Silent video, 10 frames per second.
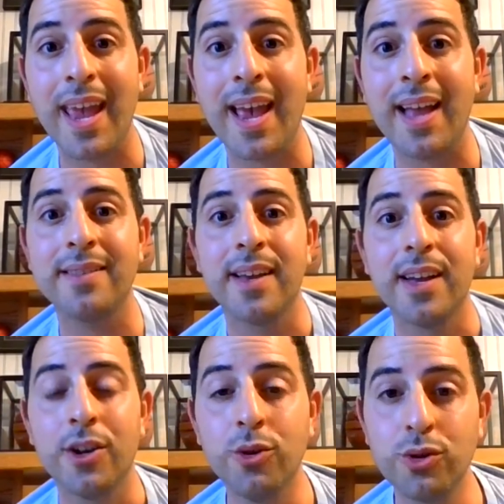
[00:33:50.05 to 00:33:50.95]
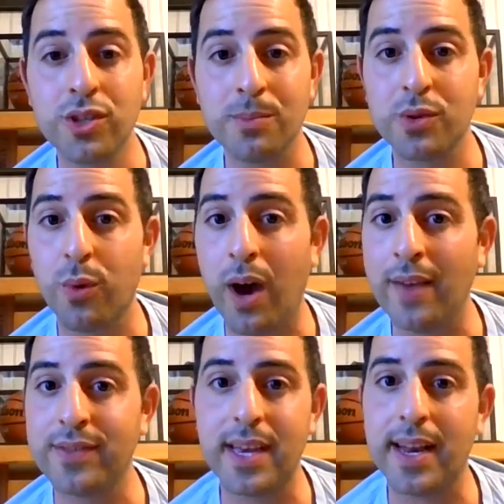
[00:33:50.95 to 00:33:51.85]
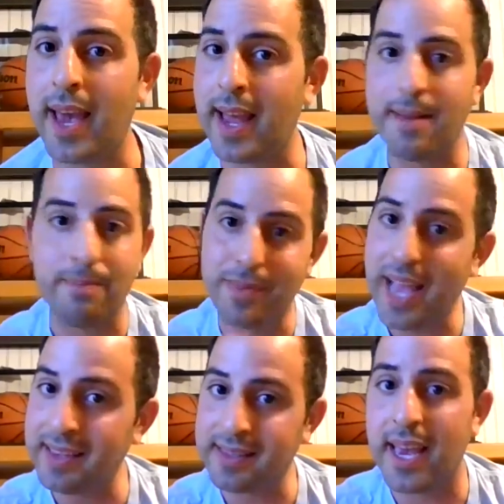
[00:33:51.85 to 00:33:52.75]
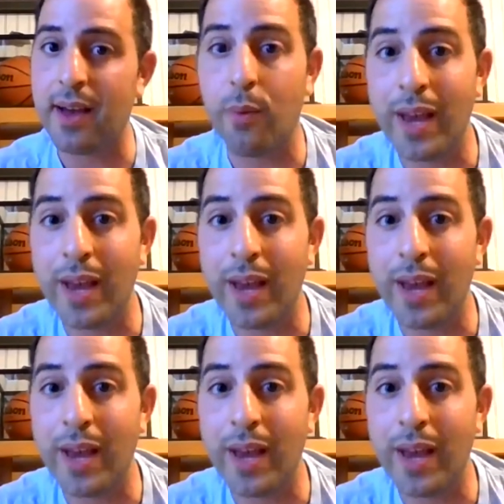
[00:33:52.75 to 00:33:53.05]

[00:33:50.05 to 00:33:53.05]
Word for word: and Newsom's wife said, "Hey, that's it.